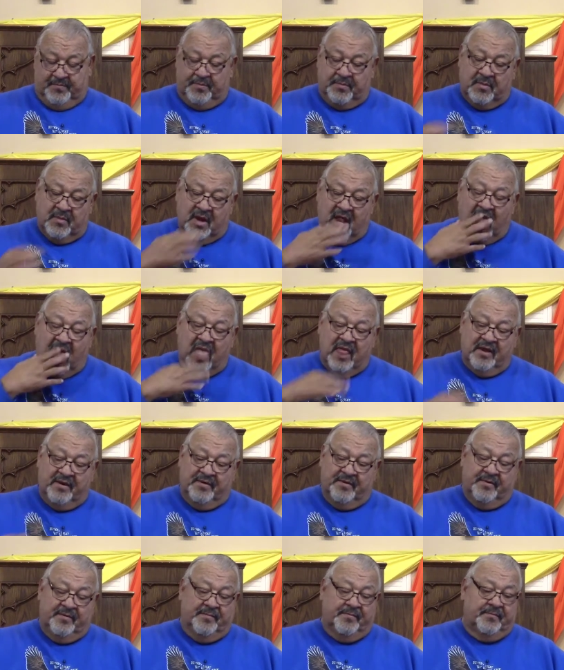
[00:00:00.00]

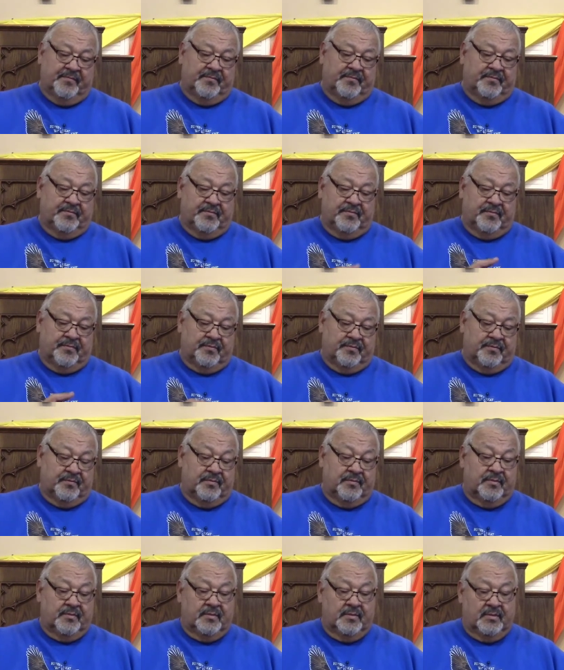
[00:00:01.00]

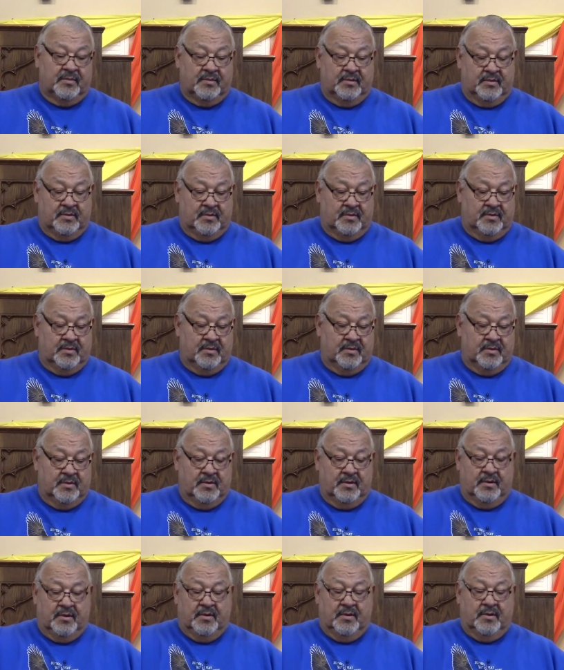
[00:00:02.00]

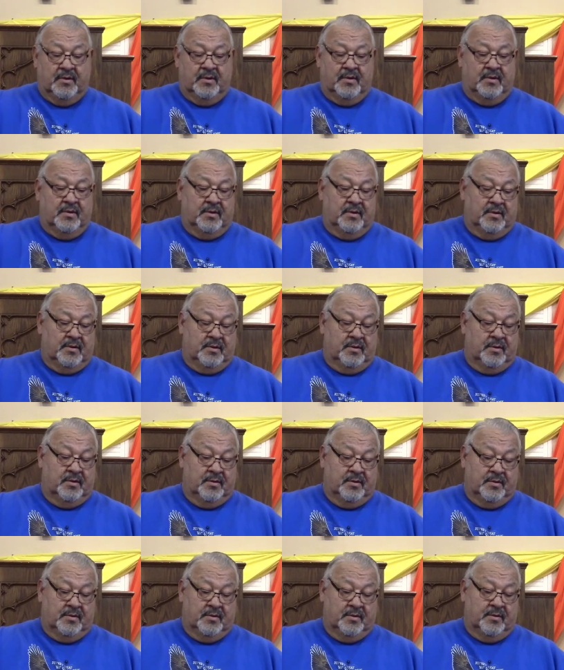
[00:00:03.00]

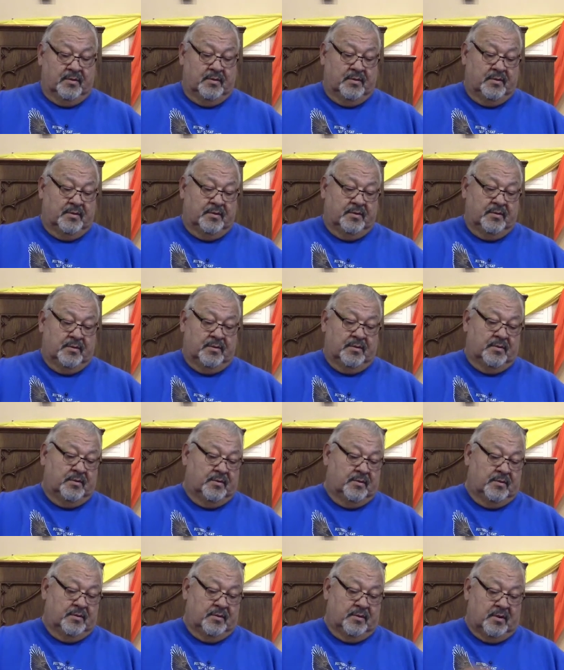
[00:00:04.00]
Nothing is said.